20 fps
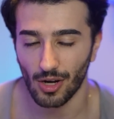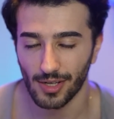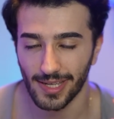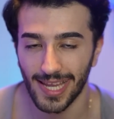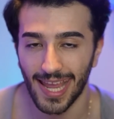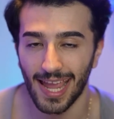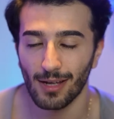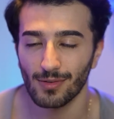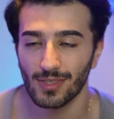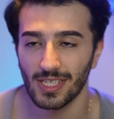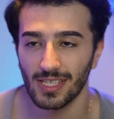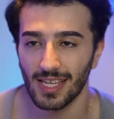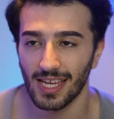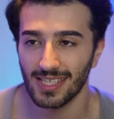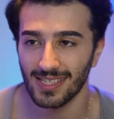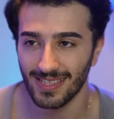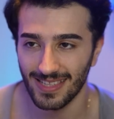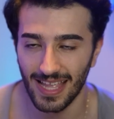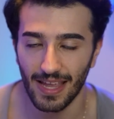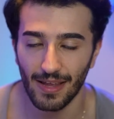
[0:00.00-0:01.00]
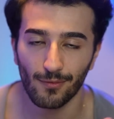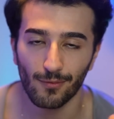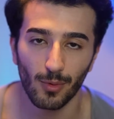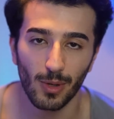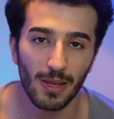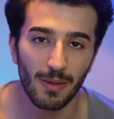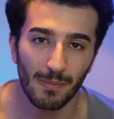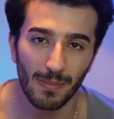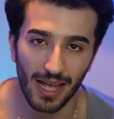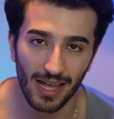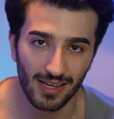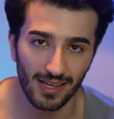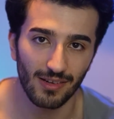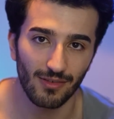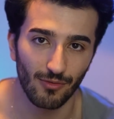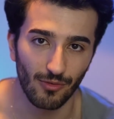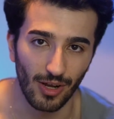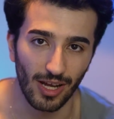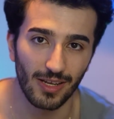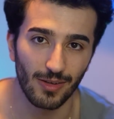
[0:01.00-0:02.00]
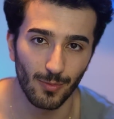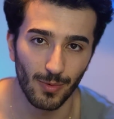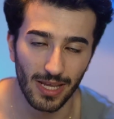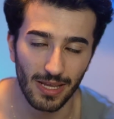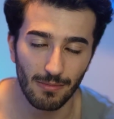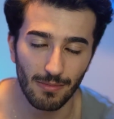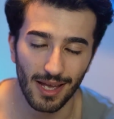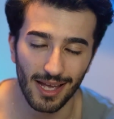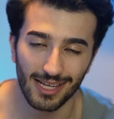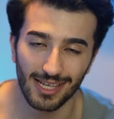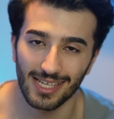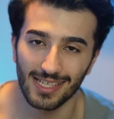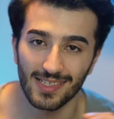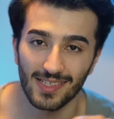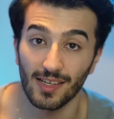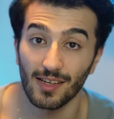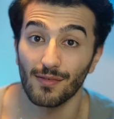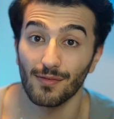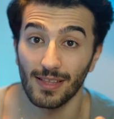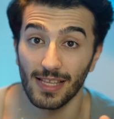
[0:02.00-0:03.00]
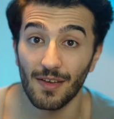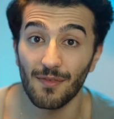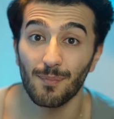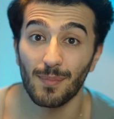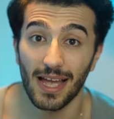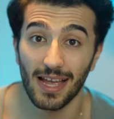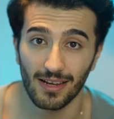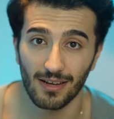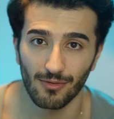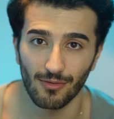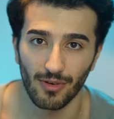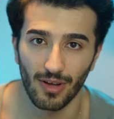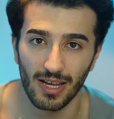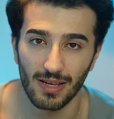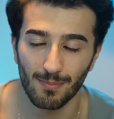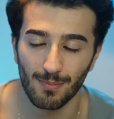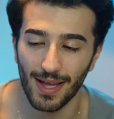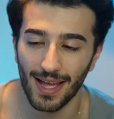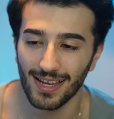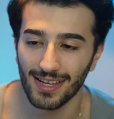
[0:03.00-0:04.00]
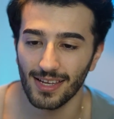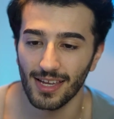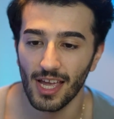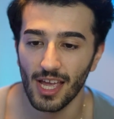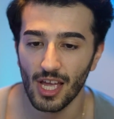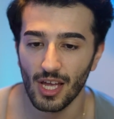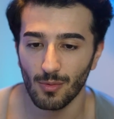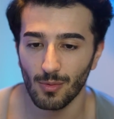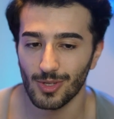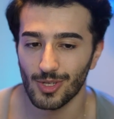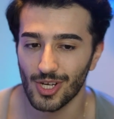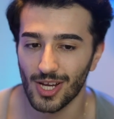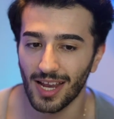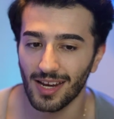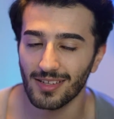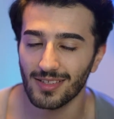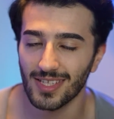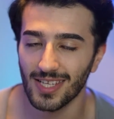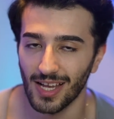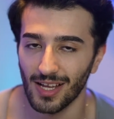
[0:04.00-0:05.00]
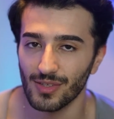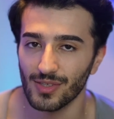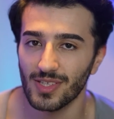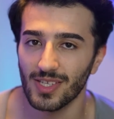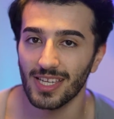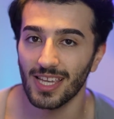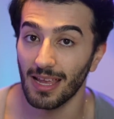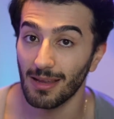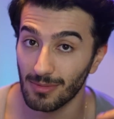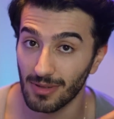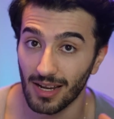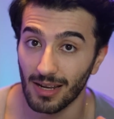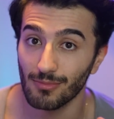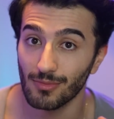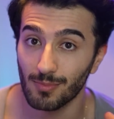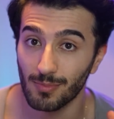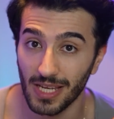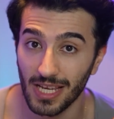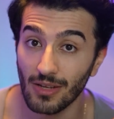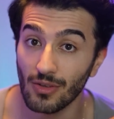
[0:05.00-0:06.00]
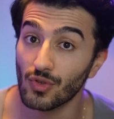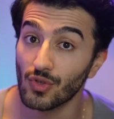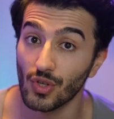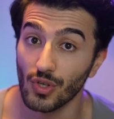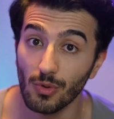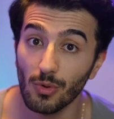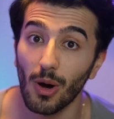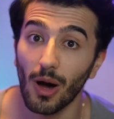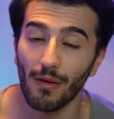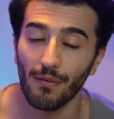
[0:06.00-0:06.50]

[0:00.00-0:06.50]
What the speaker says: are counted as left wing back and right wing back instead of left back and right back, which kind of tells the game that I'm being too